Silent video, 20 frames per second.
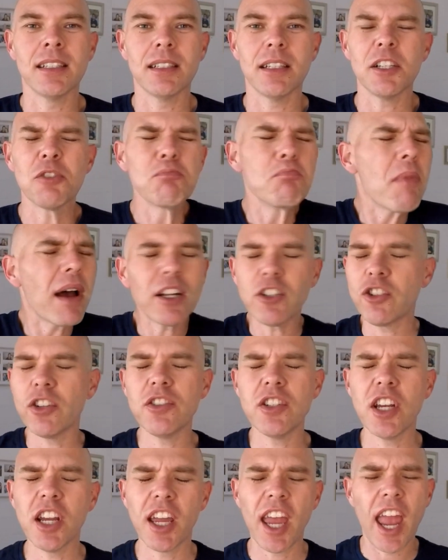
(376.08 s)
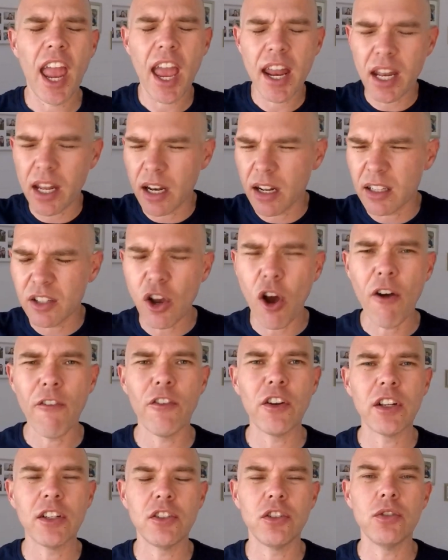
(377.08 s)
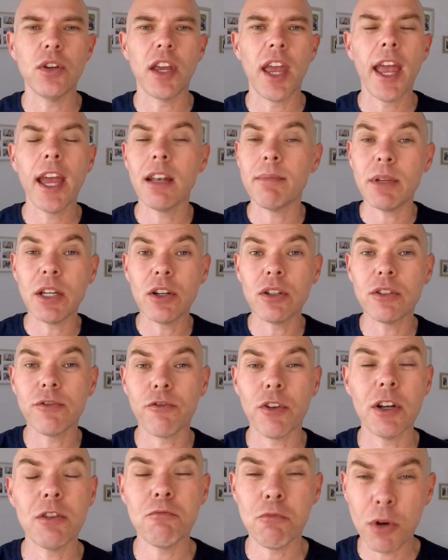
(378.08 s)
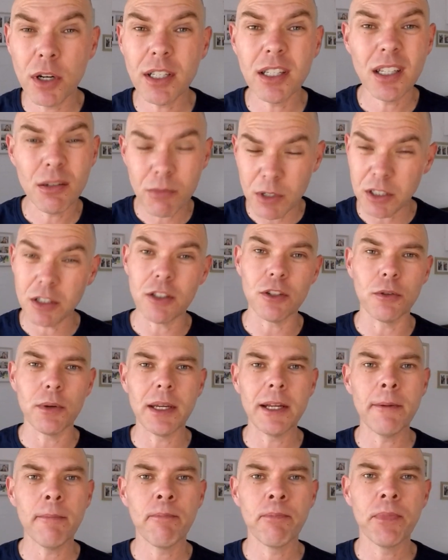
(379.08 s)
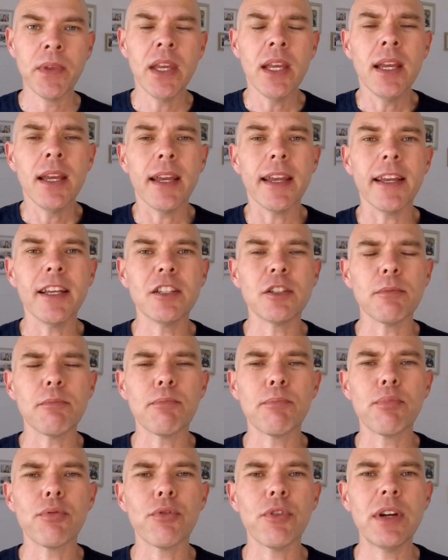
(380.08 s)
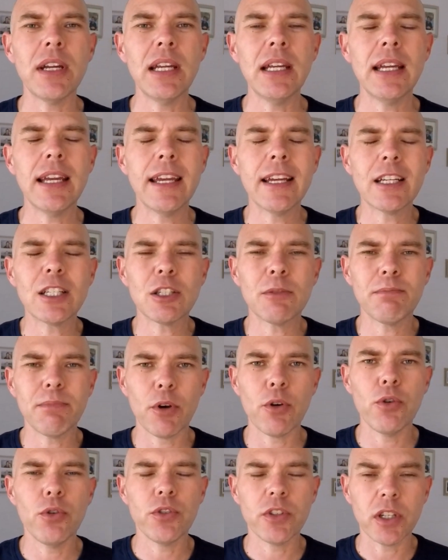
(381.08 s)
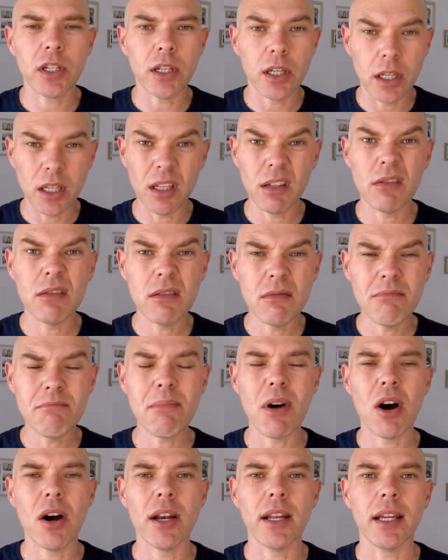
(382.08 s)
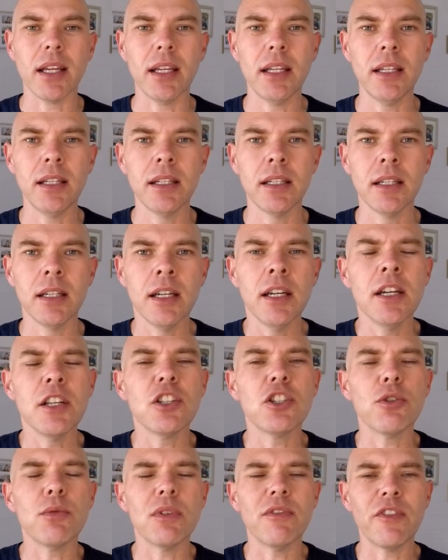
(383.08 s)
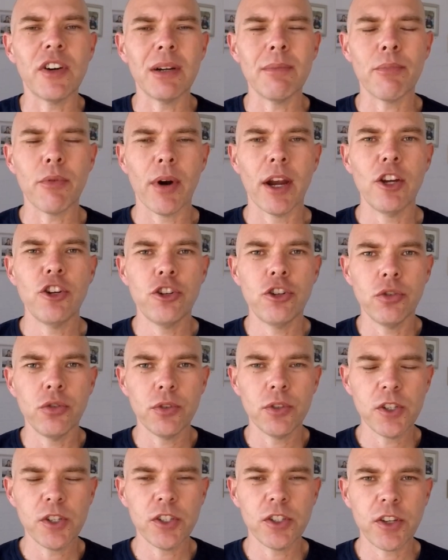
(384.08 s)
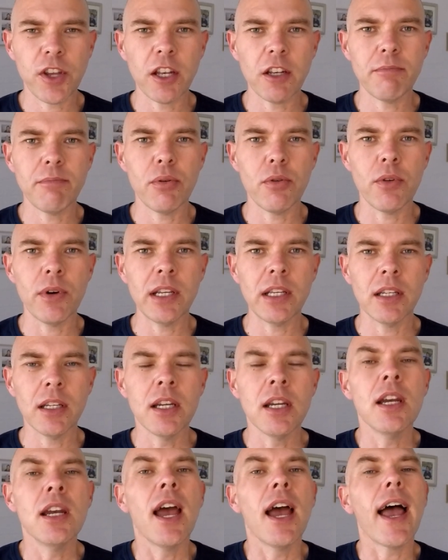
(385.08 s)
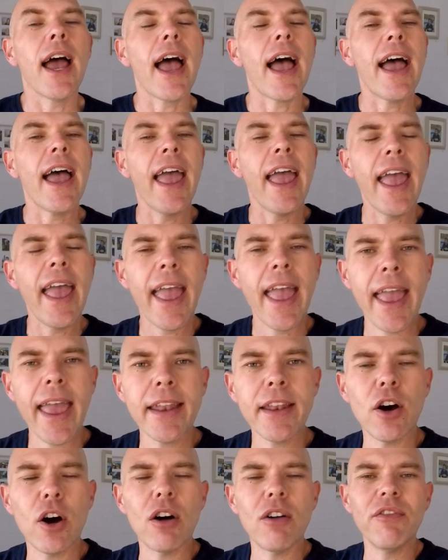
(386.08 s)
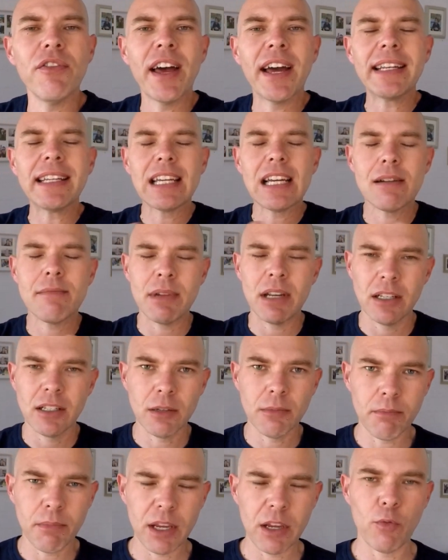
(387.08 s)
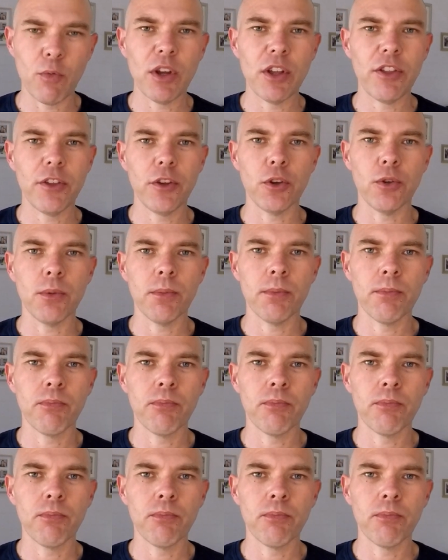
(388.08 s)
as much as you can and as often as you can because, friend, what you are doing is pre exposing your body to a vibrational set point ahead of that coming to be with you.